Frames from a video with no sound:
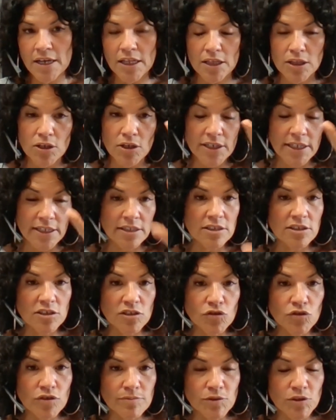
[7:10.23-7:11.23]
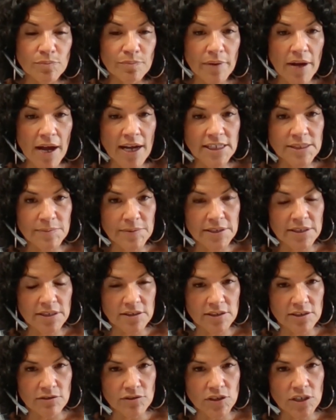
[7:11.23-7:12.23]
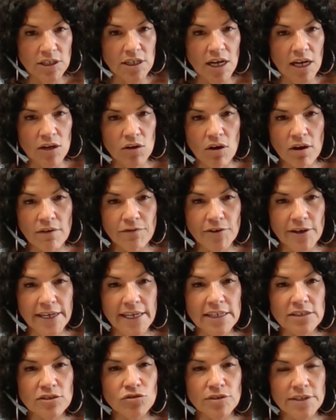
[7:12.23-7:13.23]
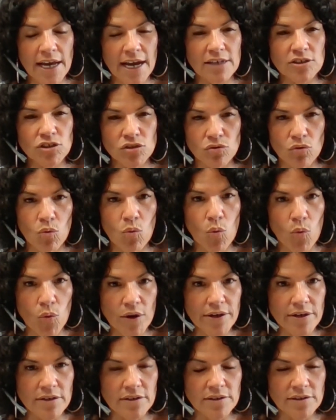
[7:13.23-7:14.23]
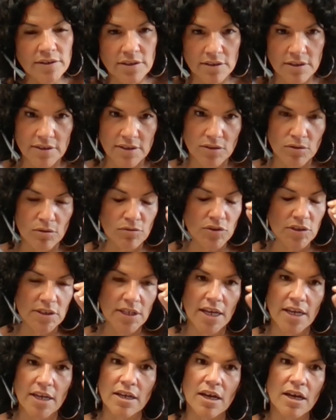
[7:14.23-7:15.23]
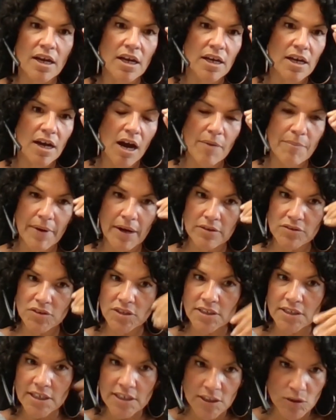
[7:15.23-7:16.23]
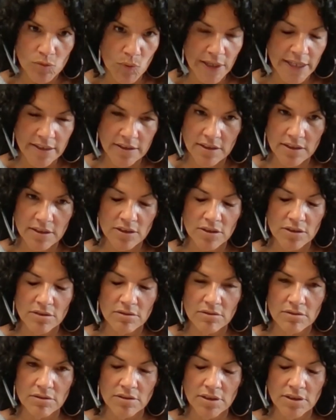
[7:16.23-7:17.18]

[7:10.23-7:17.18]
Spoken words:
look at the description box because there's a cutoff for international orders because those take about 6 weeks to